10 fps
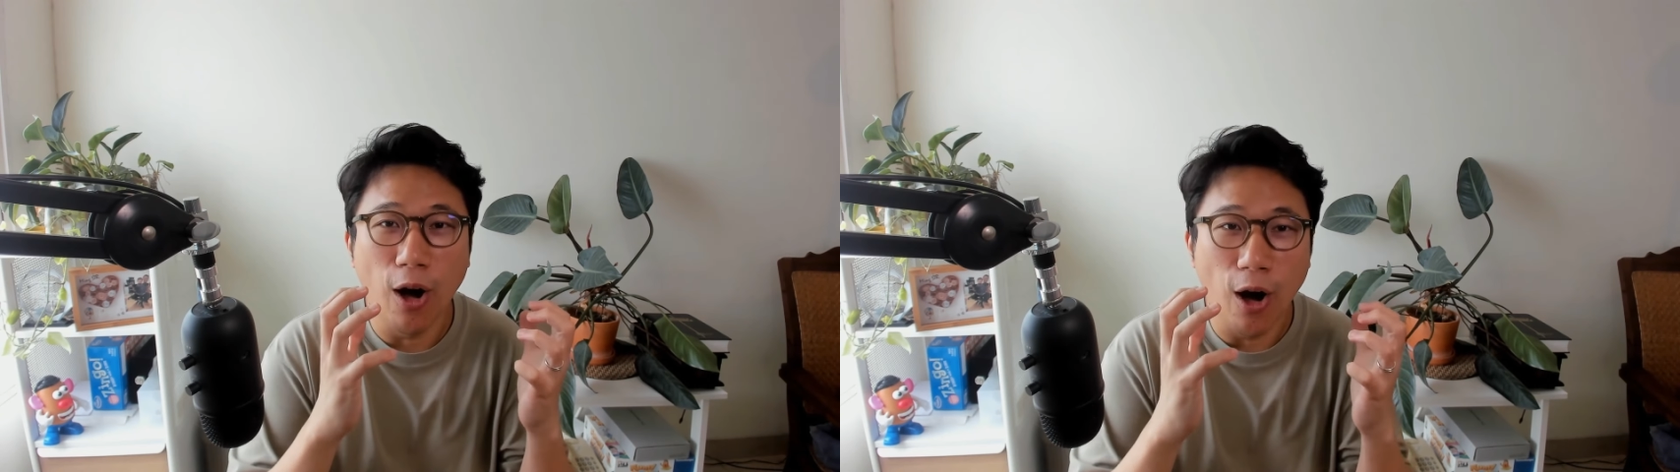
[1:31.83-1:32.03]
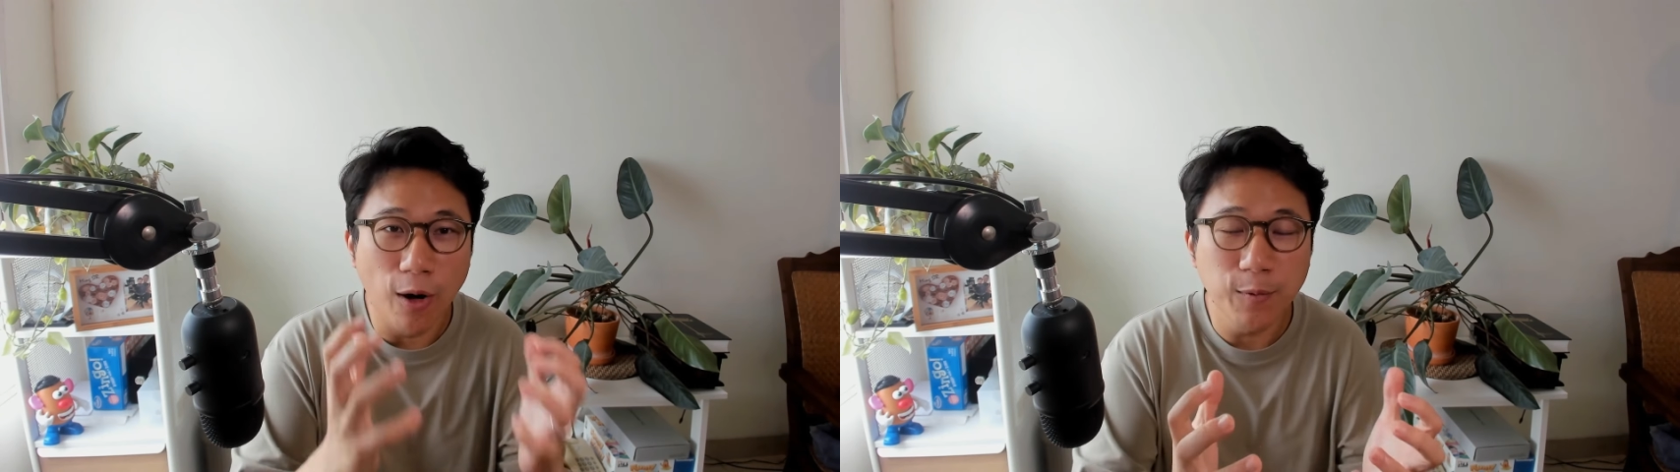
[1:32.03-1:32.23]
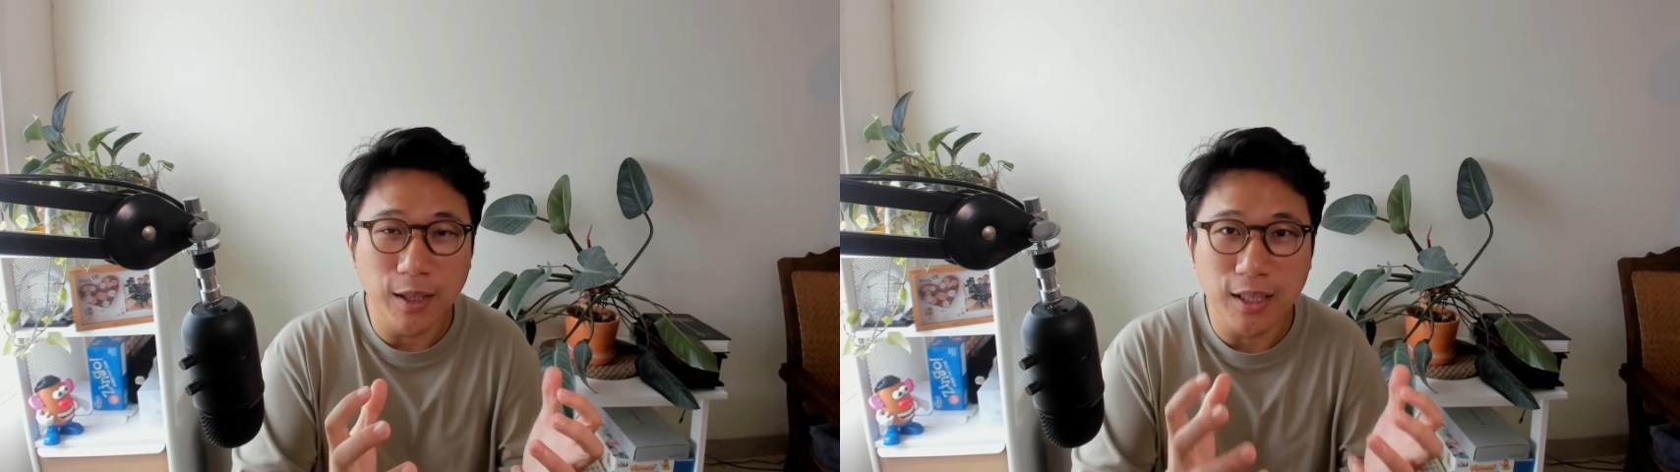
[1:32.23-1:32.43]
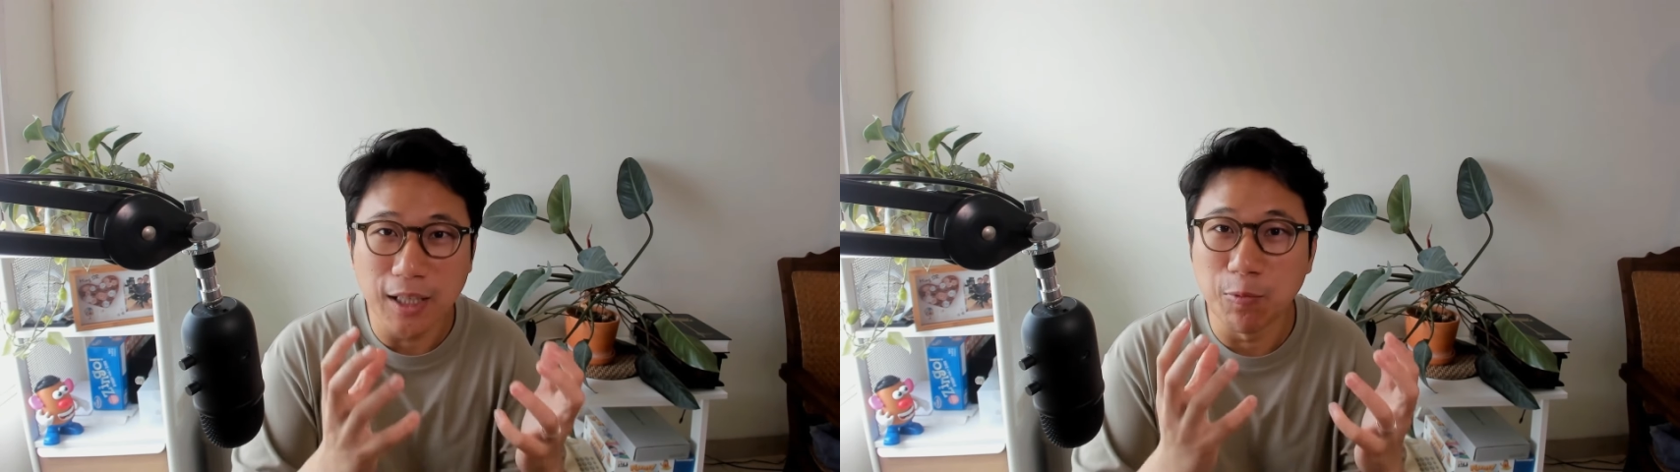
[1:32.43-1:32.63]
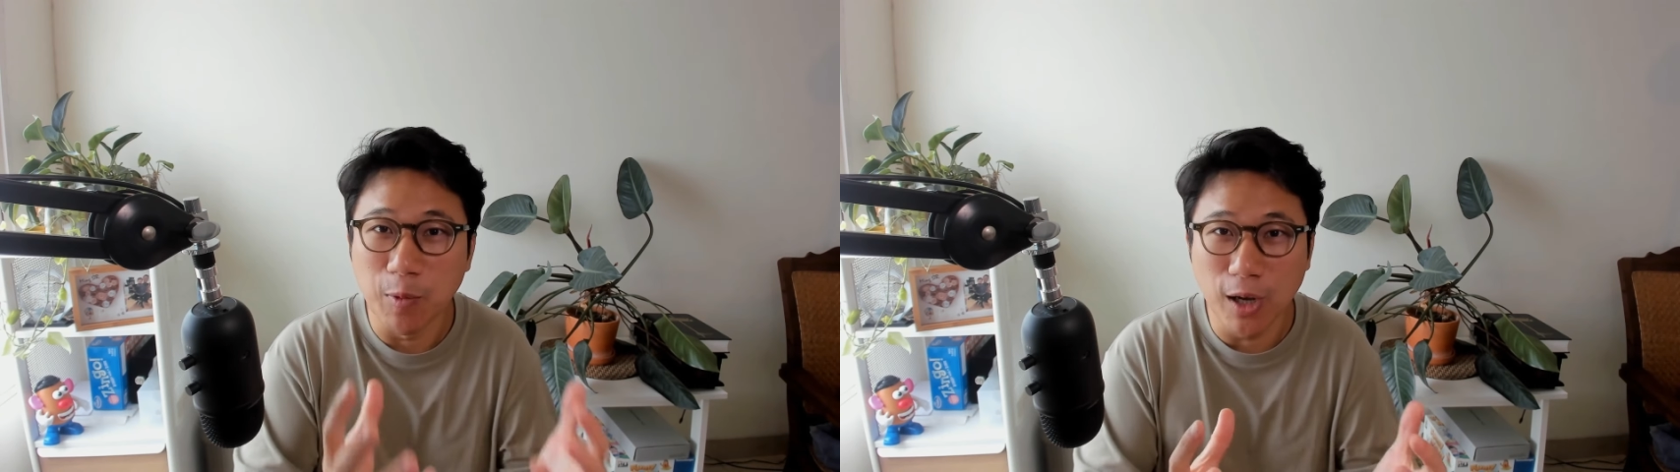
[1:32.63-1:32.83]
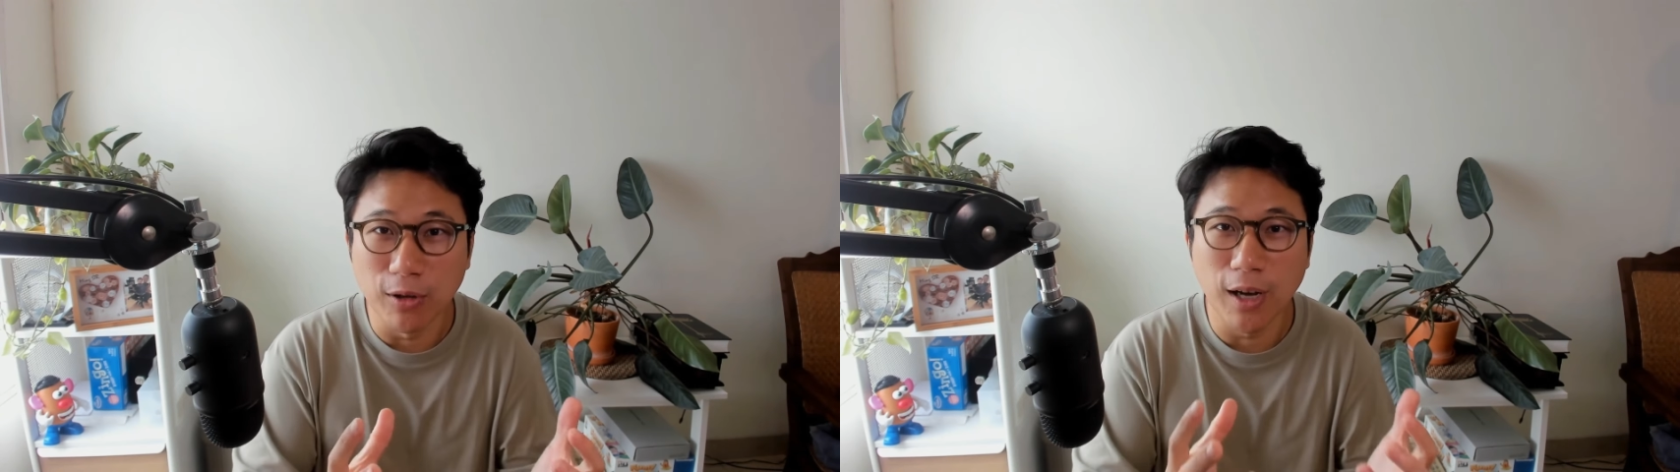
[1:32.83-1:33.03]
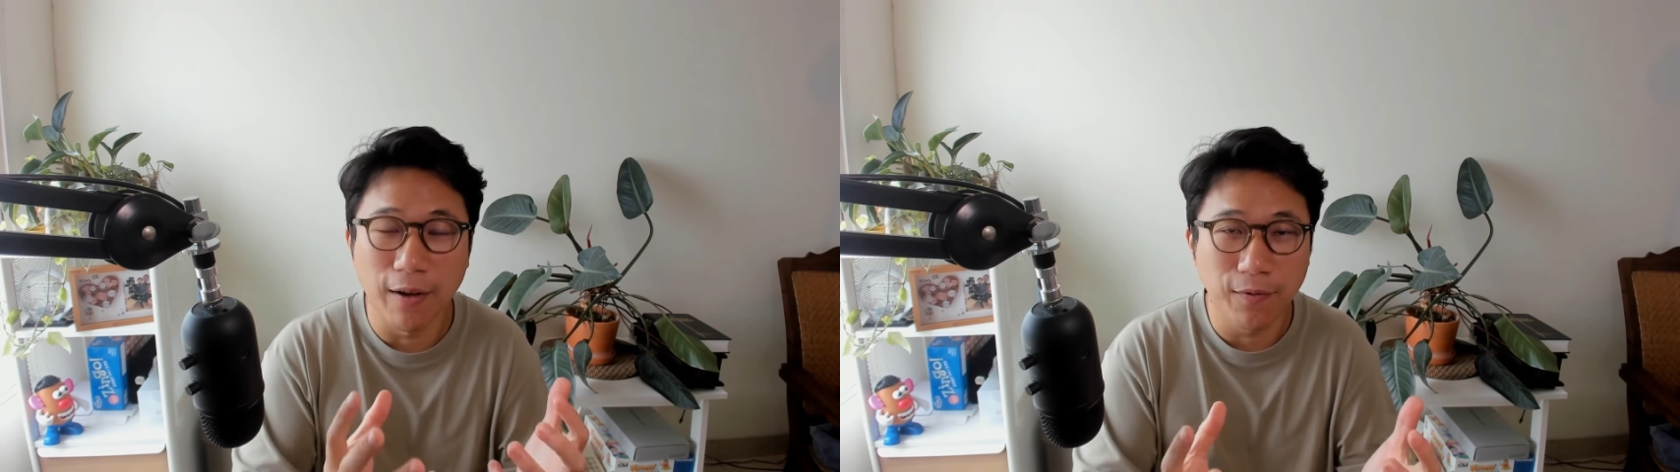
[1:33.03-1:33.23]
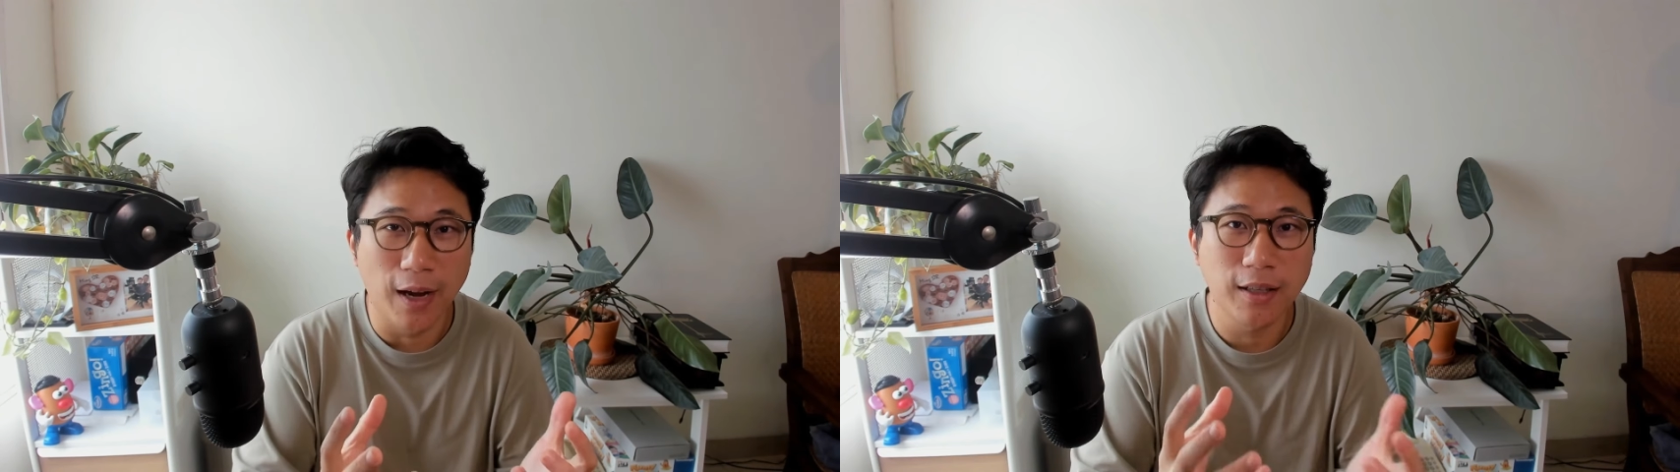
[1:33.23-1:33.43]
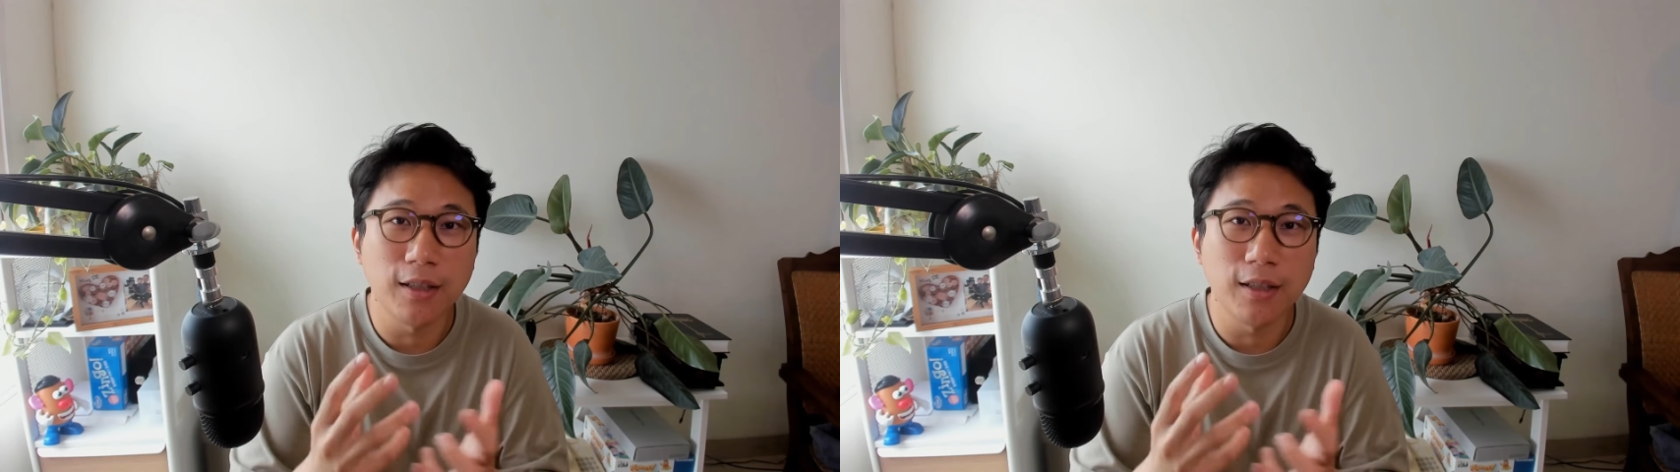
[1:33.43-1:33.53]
obviously will affect